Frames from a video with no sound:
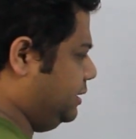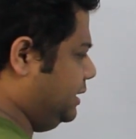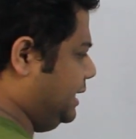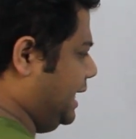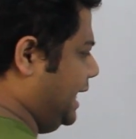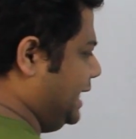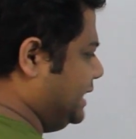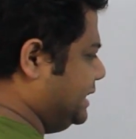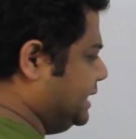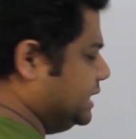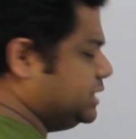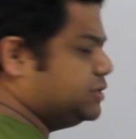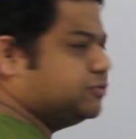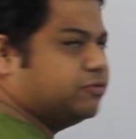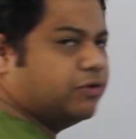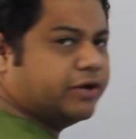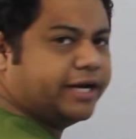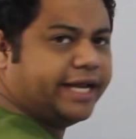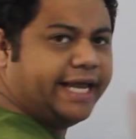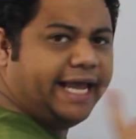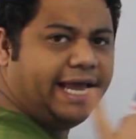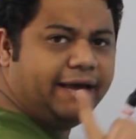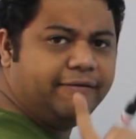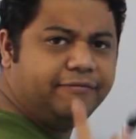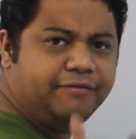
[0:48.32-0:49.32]
like this
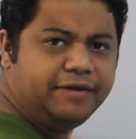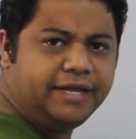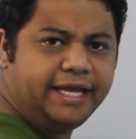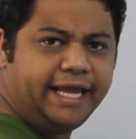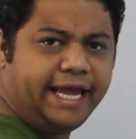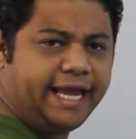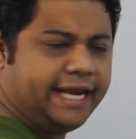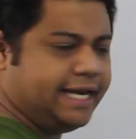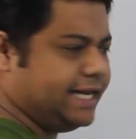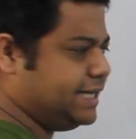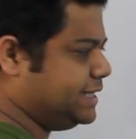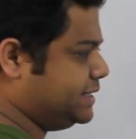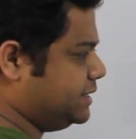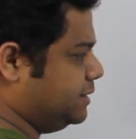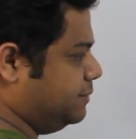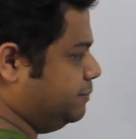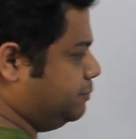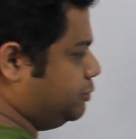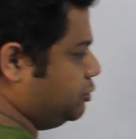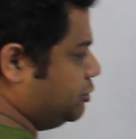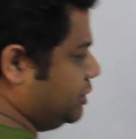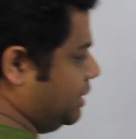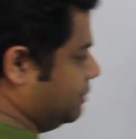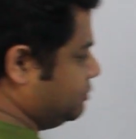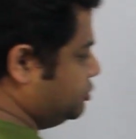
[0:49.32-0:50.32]
for every nth
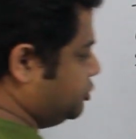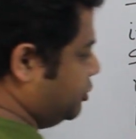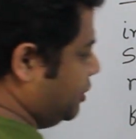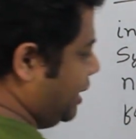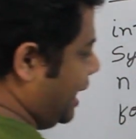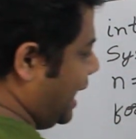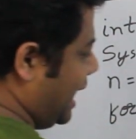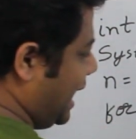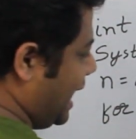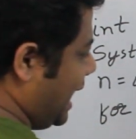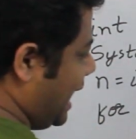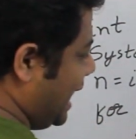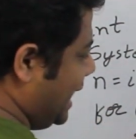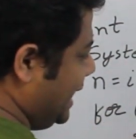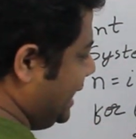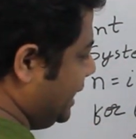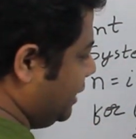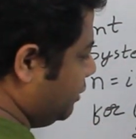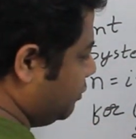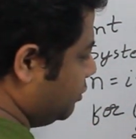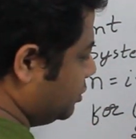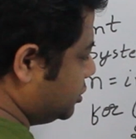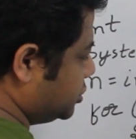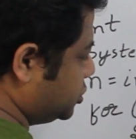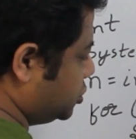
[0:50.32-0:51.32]
term program. So,
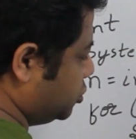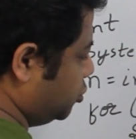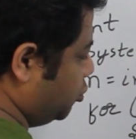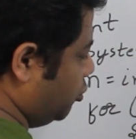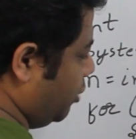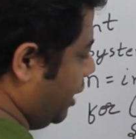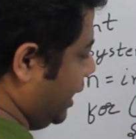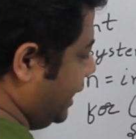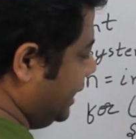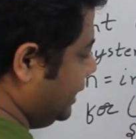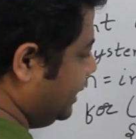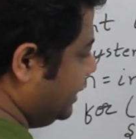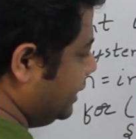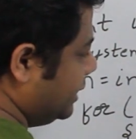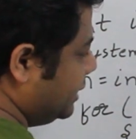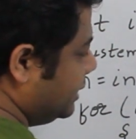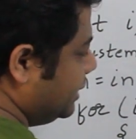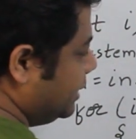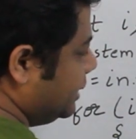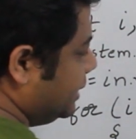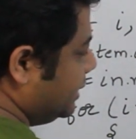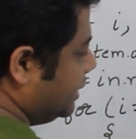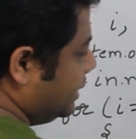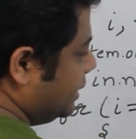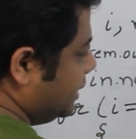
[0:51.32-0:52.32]
I equals to
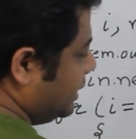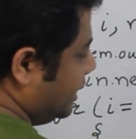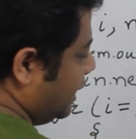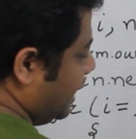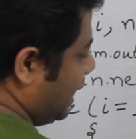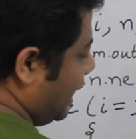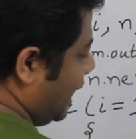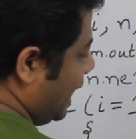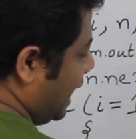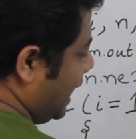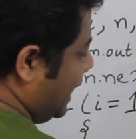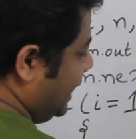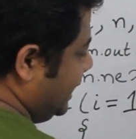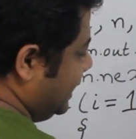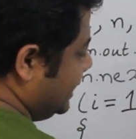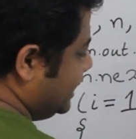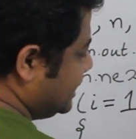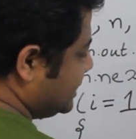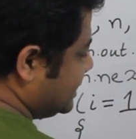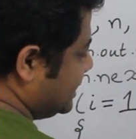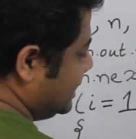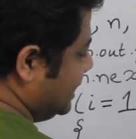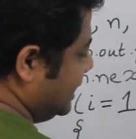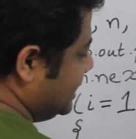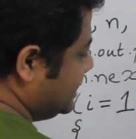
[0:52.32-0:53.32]
1, I
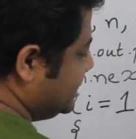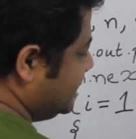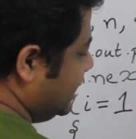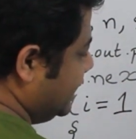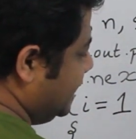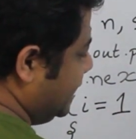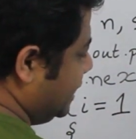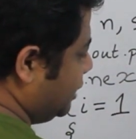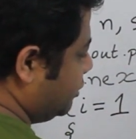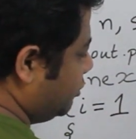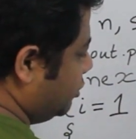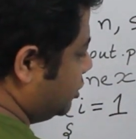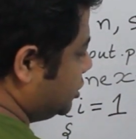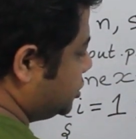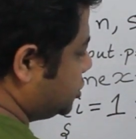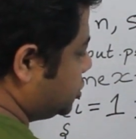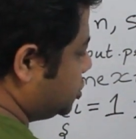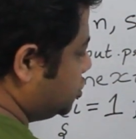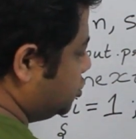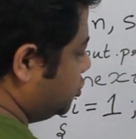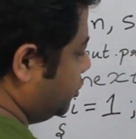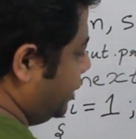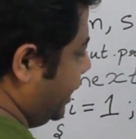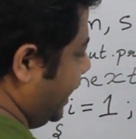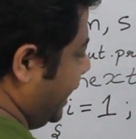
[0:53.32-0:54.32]
is less than
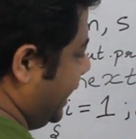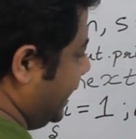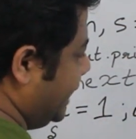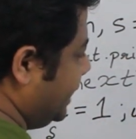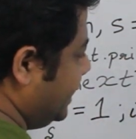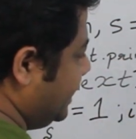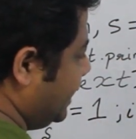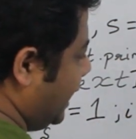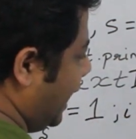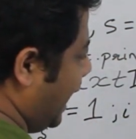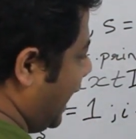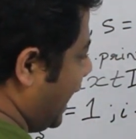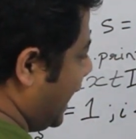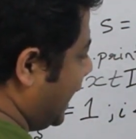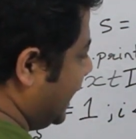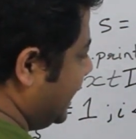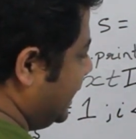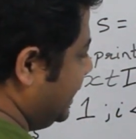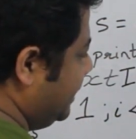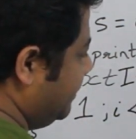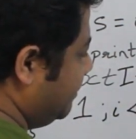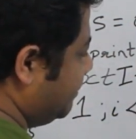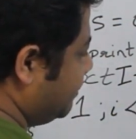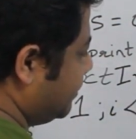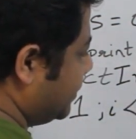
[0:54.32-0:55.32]
equals to n,
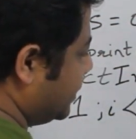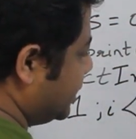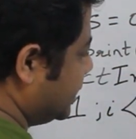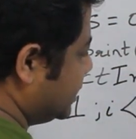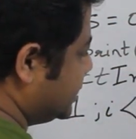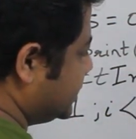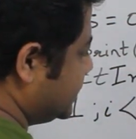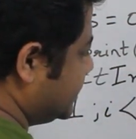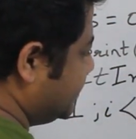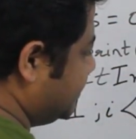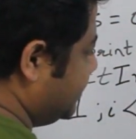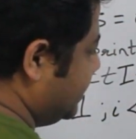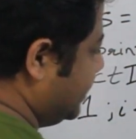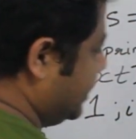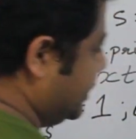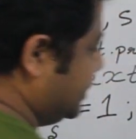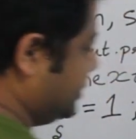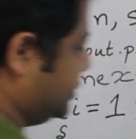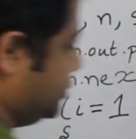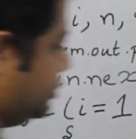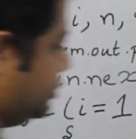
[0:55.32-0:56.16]
I plus plus.